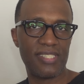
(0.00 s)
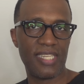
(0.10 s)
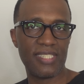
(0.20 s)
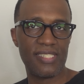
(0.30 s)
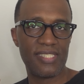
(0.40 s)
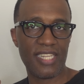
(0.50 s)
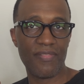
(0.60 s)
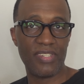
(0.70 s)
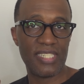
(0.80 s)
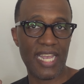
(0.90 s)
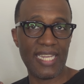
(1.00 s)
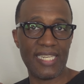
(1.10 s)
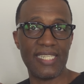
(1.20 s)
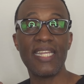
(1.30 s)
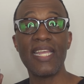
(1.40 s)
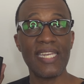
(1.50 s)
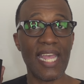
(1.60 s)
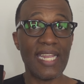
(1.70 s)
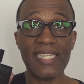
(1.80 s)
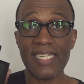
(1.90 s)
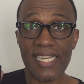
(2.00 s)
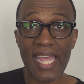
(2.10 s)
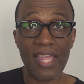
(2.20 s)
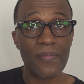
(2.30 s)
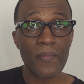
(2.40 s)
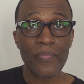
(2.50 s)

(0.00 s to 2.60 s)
to 60s, to 70s, to 80s, 90 to death.